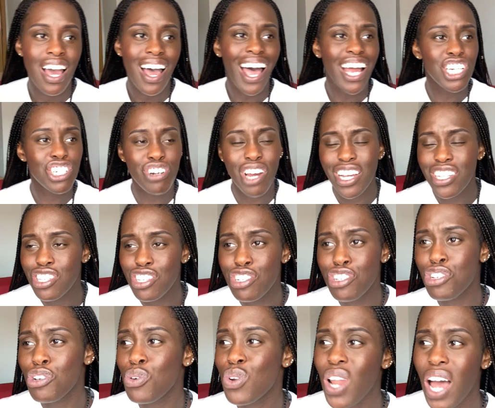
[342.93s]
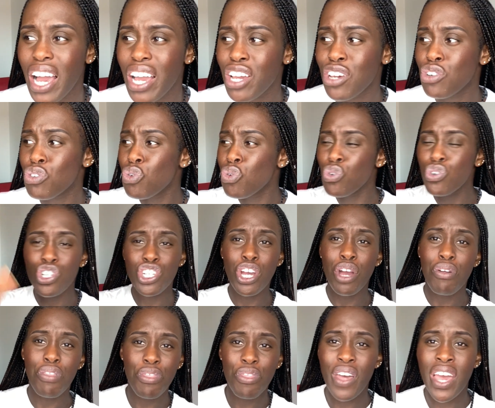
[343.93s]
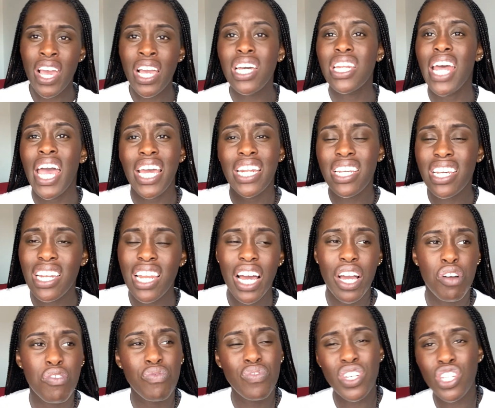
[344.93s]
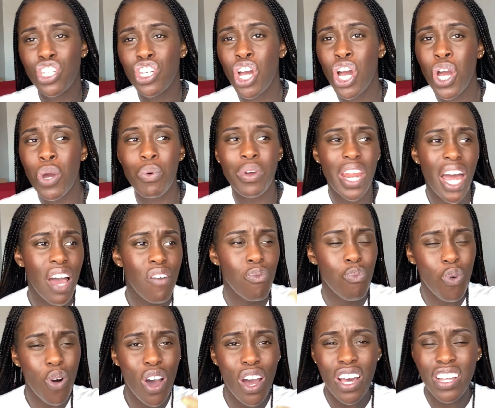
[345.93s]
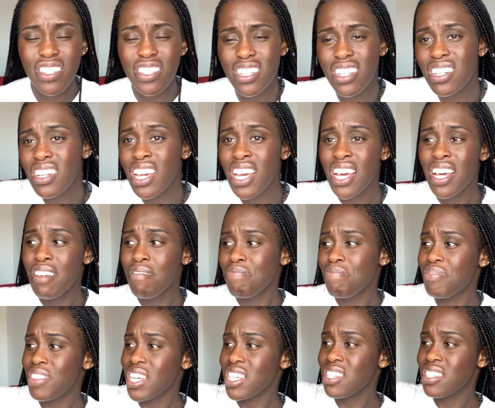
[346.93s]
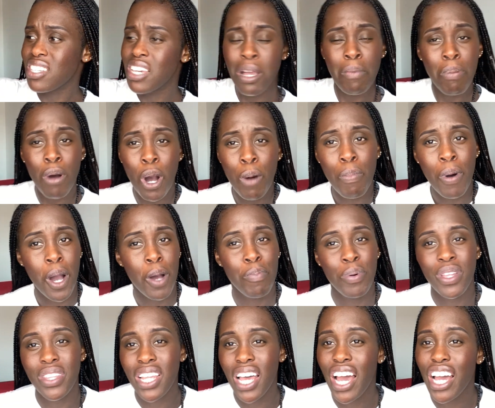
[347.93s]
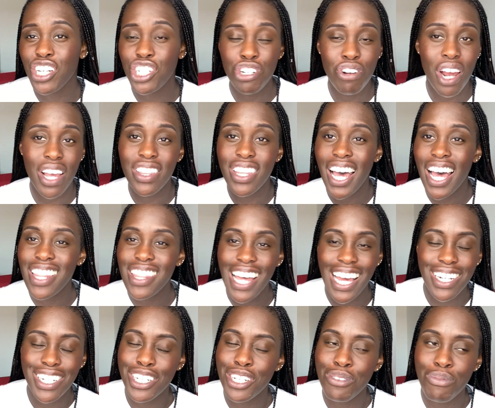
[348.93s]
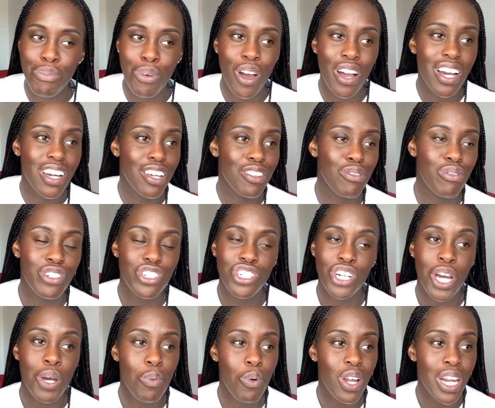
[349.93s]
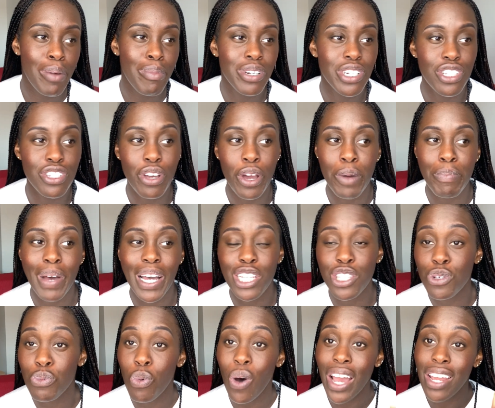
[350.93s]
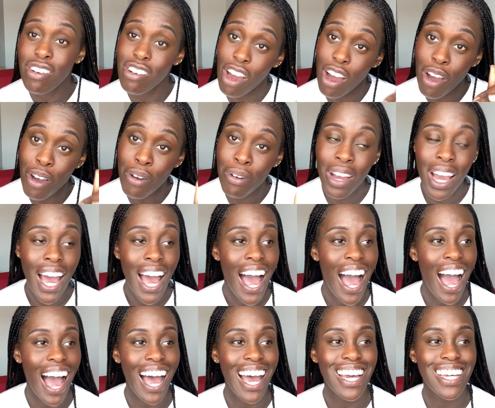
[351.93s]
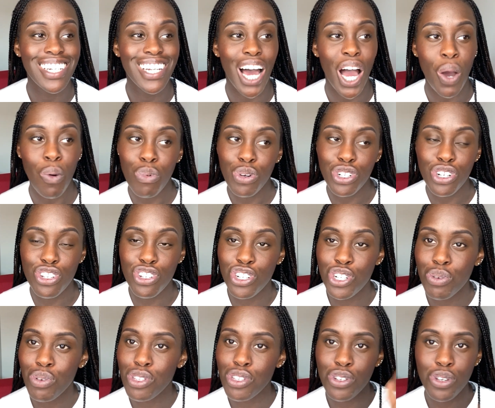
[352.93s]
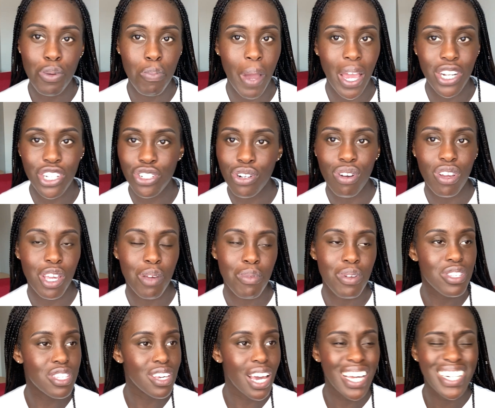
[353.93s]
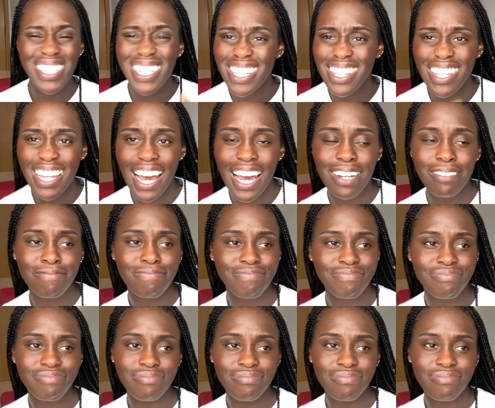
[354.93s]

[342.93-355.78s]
I tried to do like an audio thing and edit like a video and have words and this thing pop up and that. I tried that didn't work, and I thought, you know what, let me just go back to what I know and I will just do a 2-page document. So I did that.